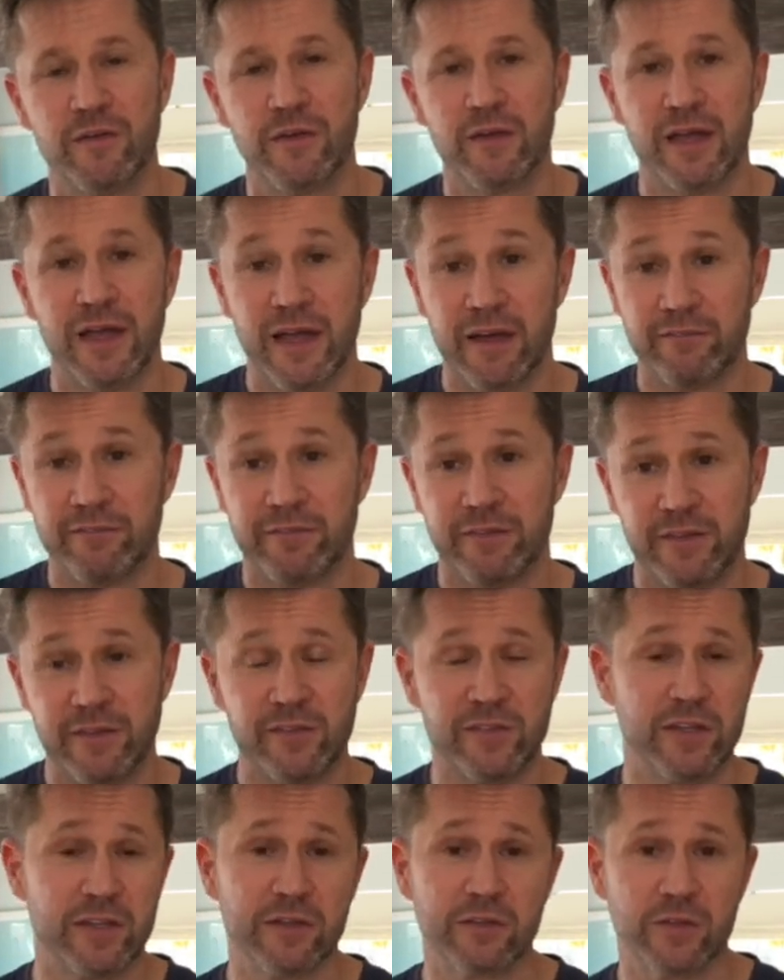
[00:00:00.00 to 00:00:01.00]
every
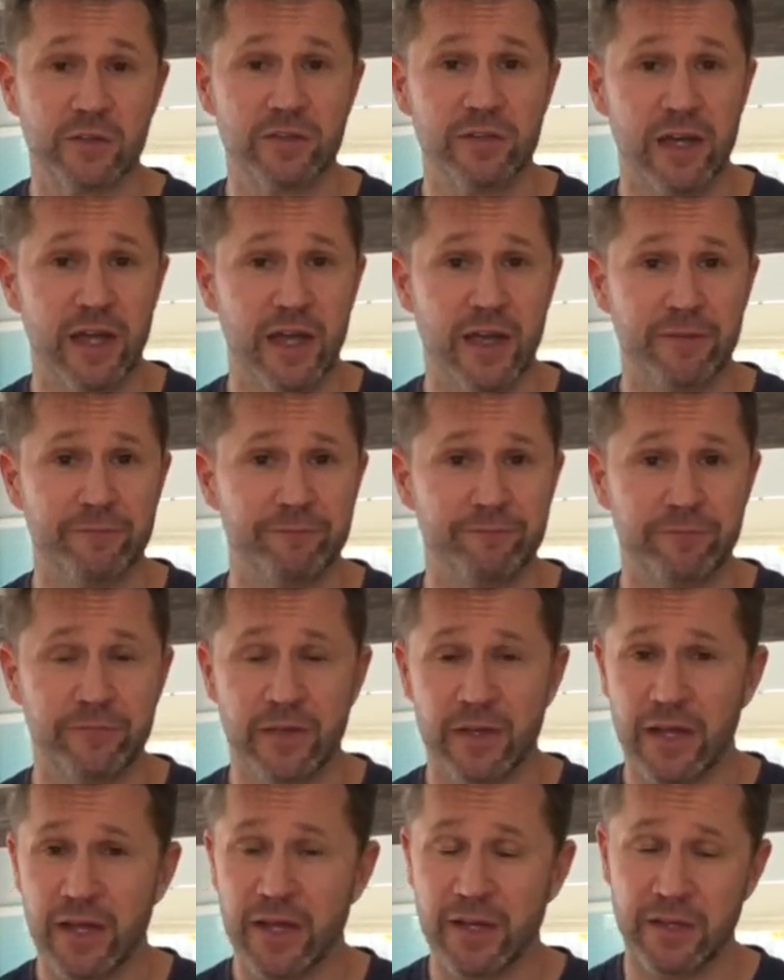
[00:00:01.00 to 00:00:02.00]
single day.
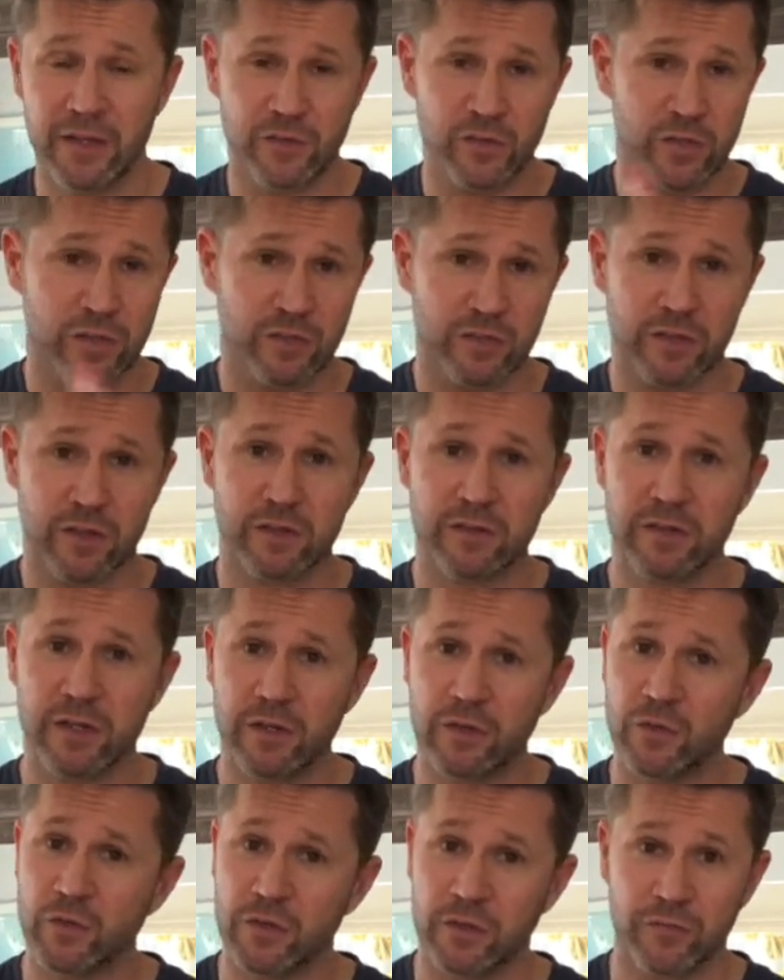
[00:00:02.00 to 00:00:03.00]
And it just
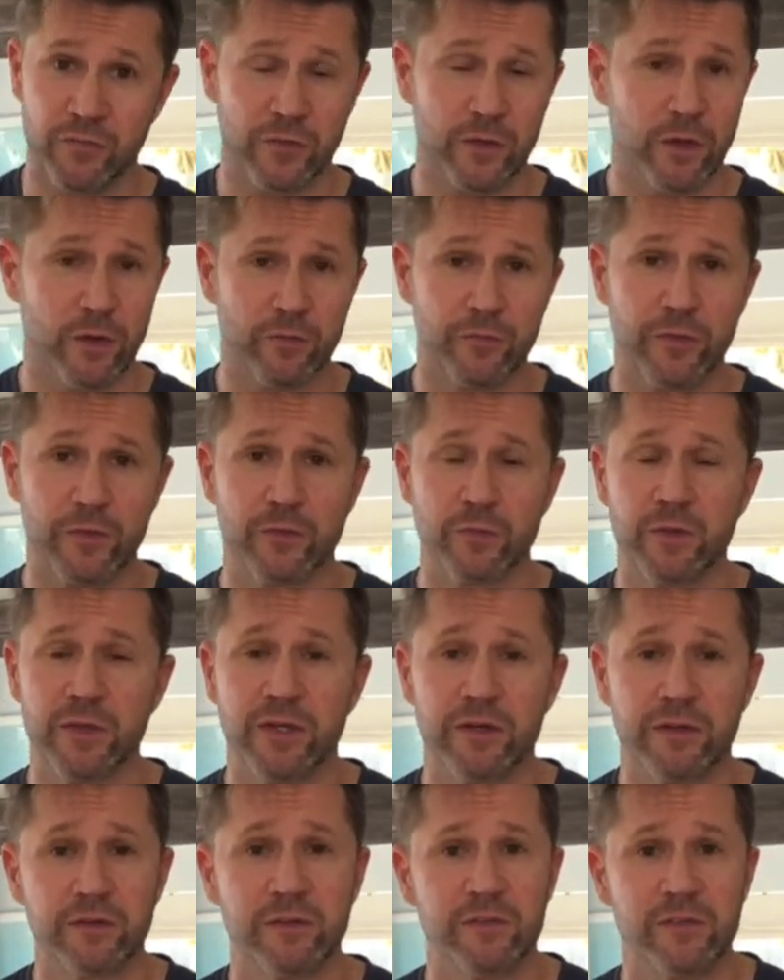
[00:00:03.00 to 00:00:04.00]
continues to flow for
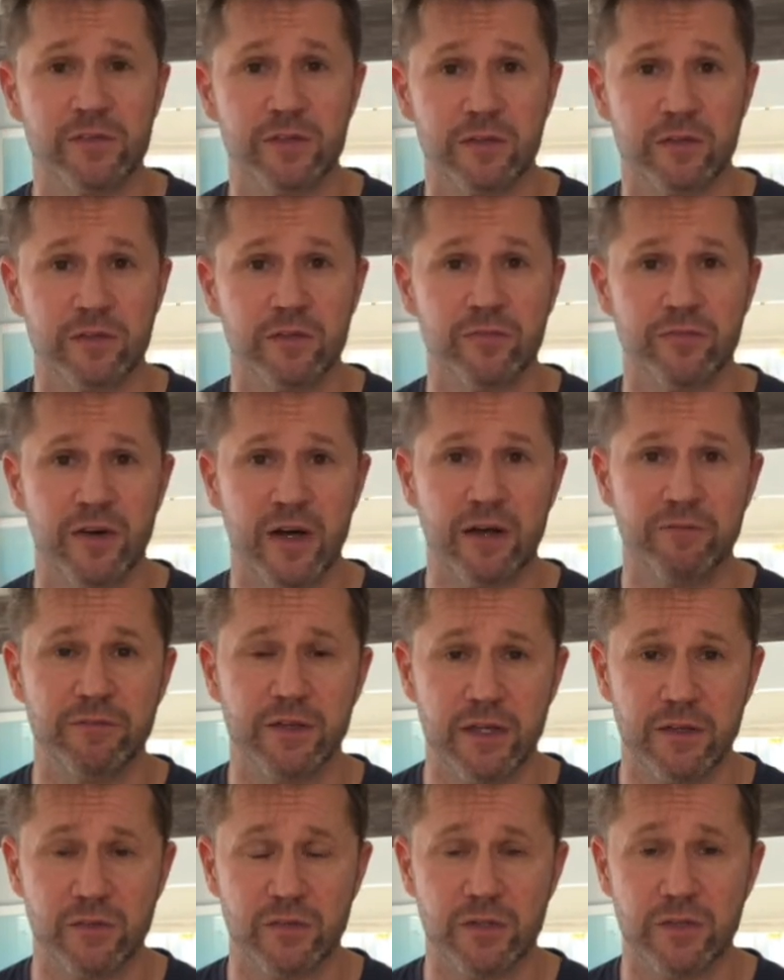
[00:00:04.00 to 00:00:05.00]
365
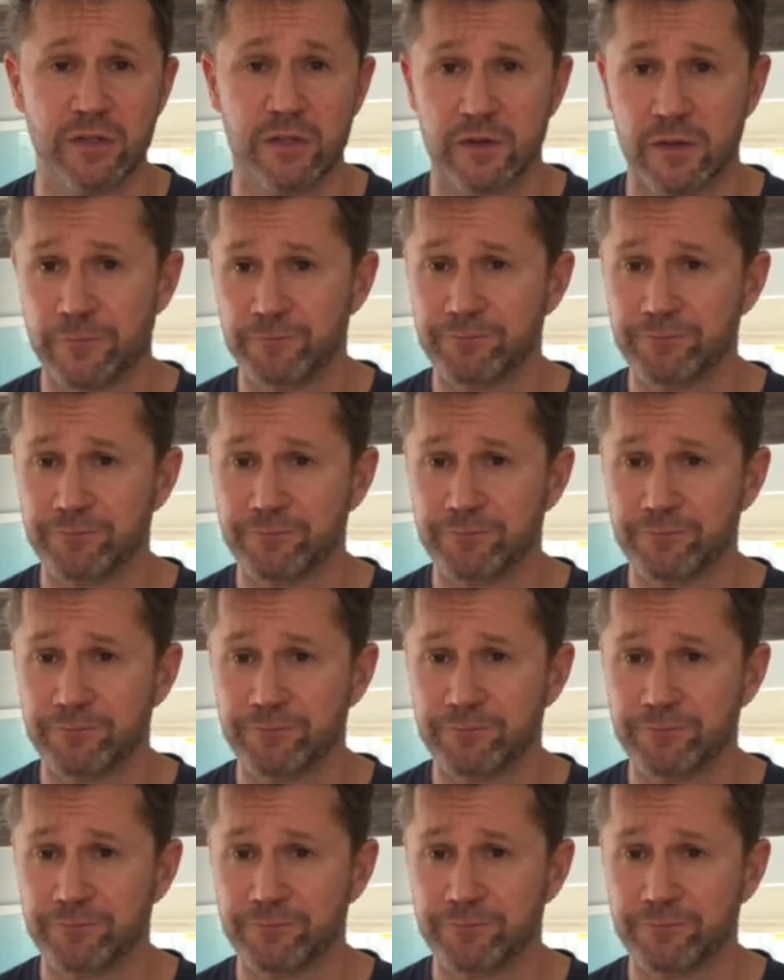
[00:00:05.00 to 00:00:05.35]
days a year,